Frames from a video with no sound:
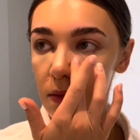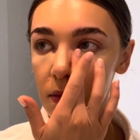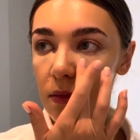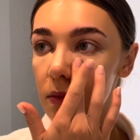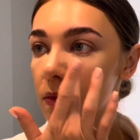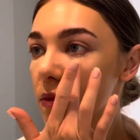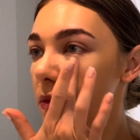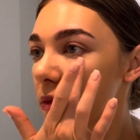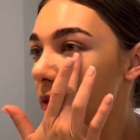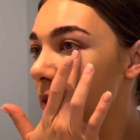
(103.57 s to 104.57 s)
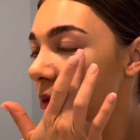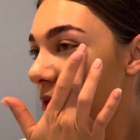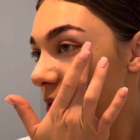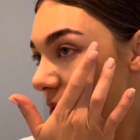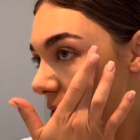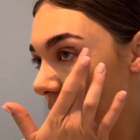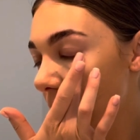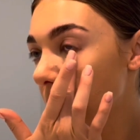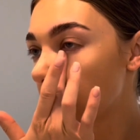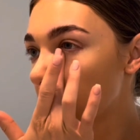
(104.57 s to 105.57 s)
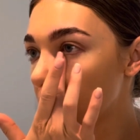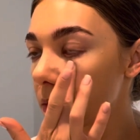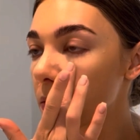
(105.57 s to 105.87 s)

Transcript: it makes it look a bit patchy and not